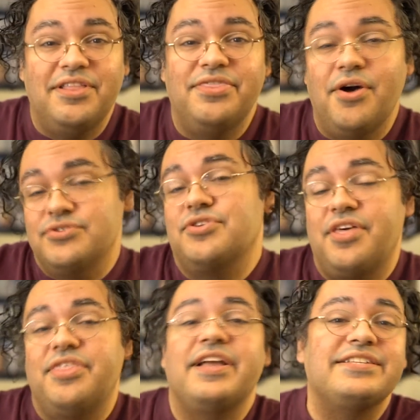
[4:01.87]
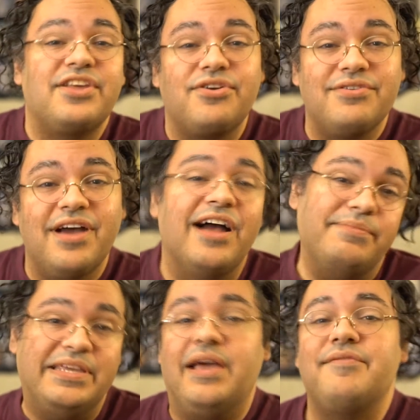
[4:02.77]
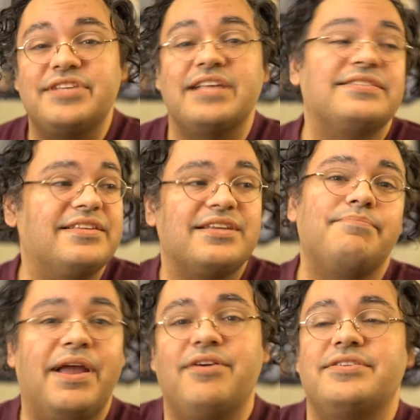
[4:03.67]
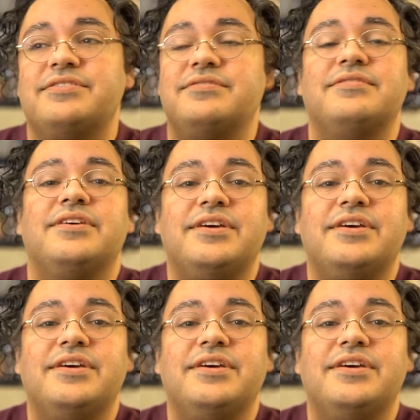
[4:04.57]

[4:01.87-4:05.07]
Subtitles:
and those are the things that are not being emphasized in this comparison.